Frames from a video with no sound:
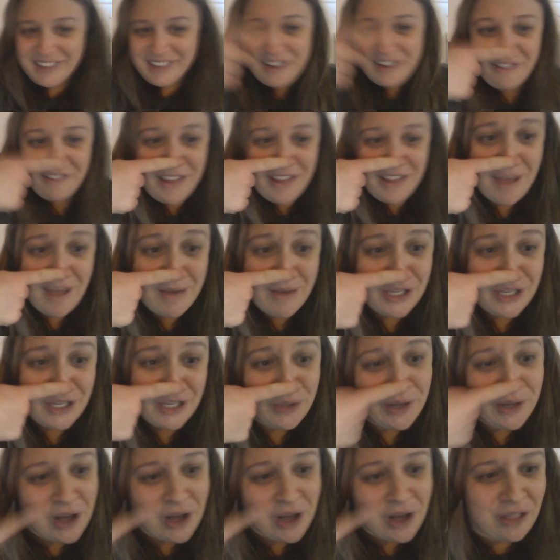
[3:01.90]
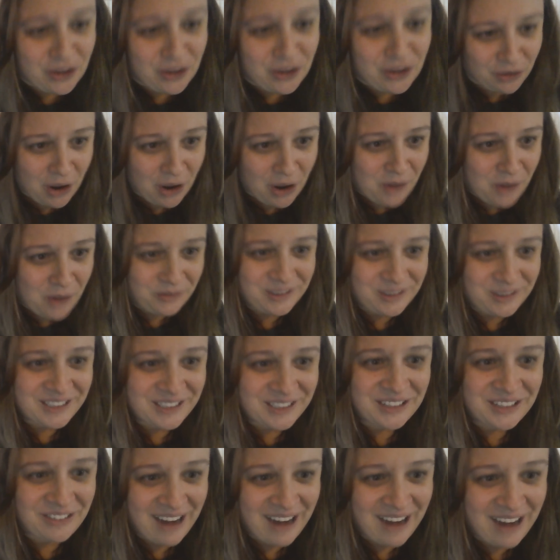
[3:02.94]
for them to do it on their own,
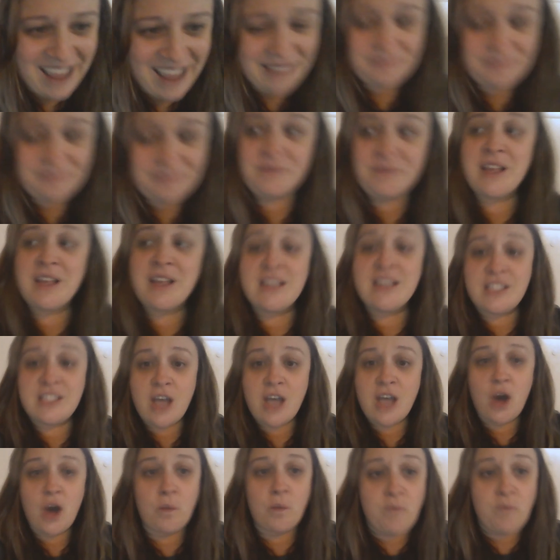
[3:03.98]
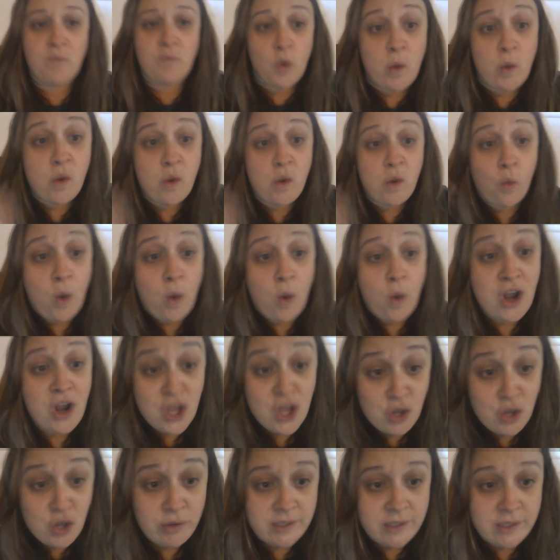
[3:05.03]
right? So we want to
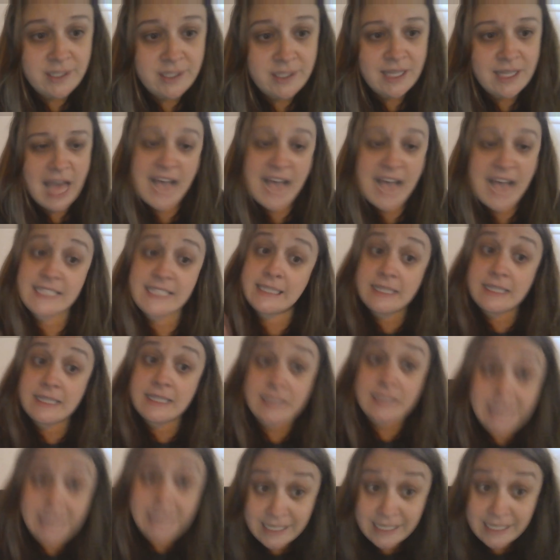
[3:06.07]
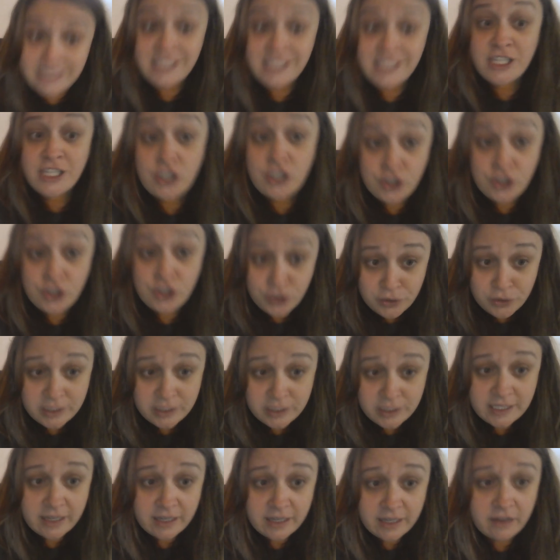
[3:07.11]
use as least
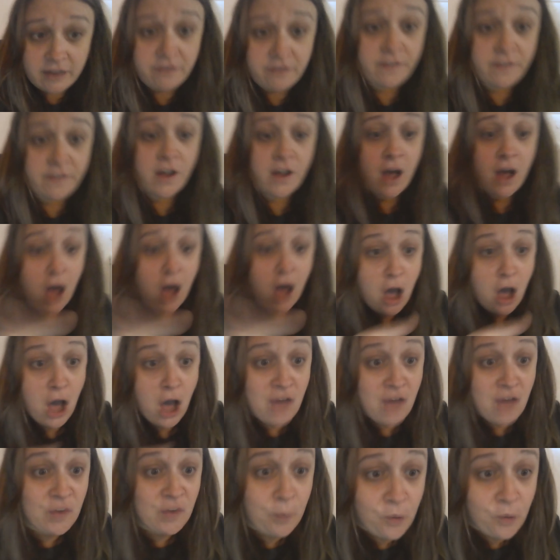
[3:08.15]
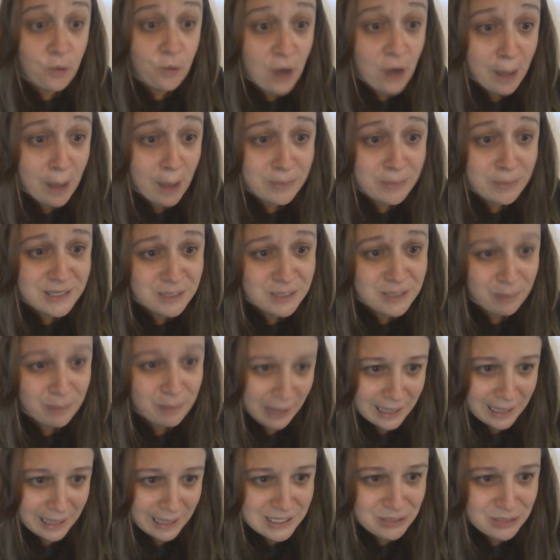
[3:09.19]
intrusive of a prompt as
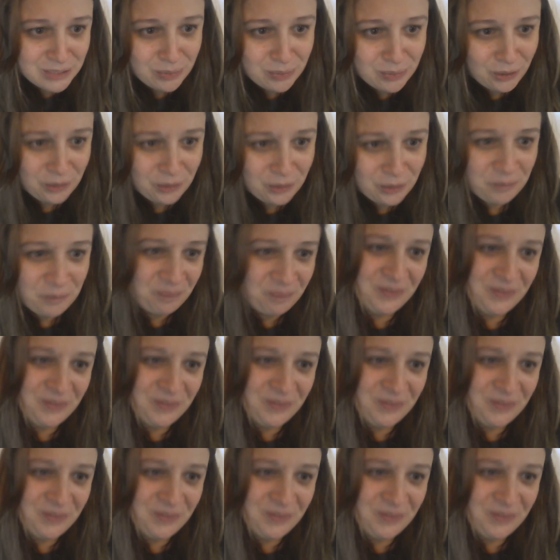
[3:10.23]
possible,